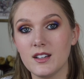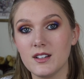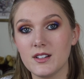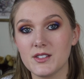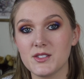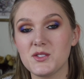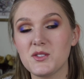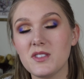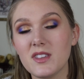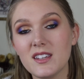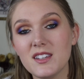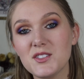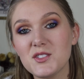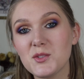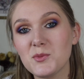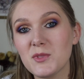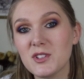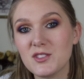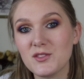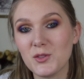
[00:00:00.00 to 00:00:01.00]
So thank you so
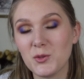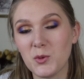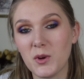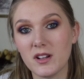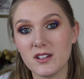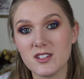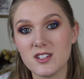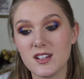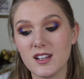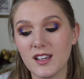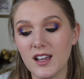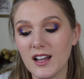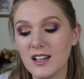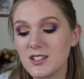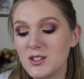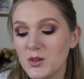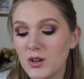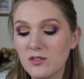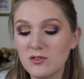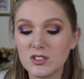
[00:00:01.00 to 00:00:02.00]
much for watching. I
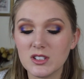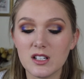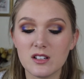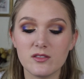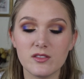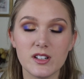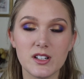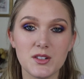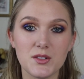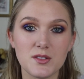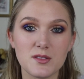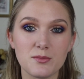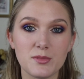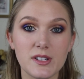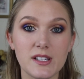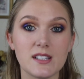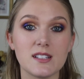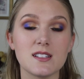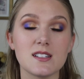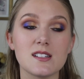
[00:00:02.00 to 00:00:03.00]
do have a lot of videos
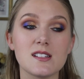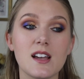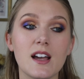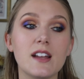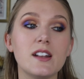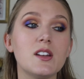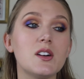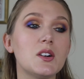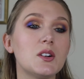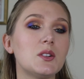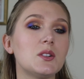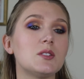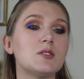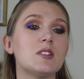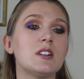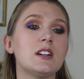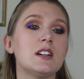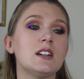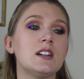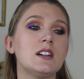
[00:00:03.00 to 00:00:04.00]
planned. I know
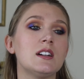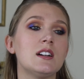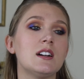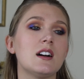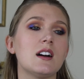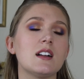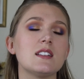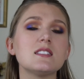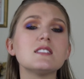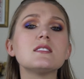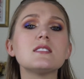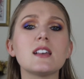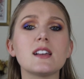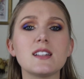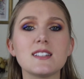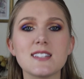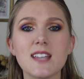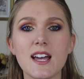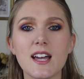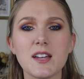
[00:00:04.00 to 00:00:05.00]
that's the
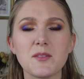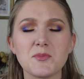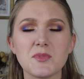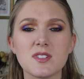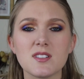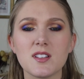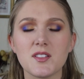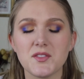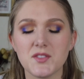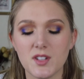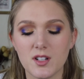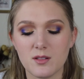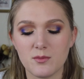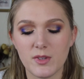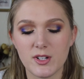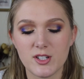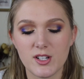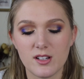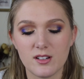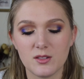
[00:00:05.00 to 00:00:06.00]
second time since I've started
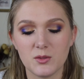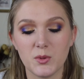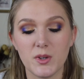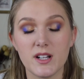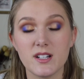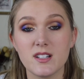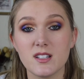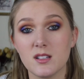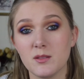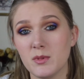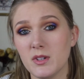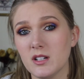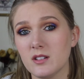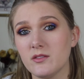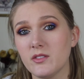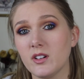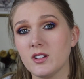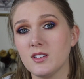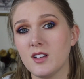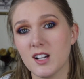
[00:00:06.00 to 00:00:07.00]
my channel where I disappeared
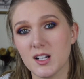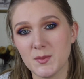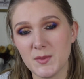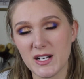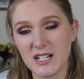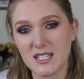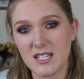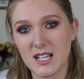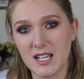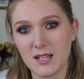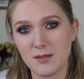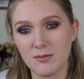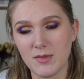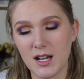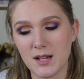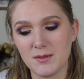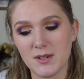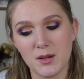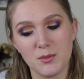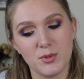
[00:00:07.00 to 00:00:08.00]
for a long amount of time.
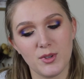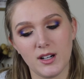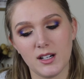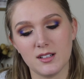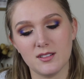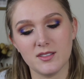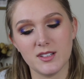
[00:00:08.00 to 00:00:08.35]
I'm not proud of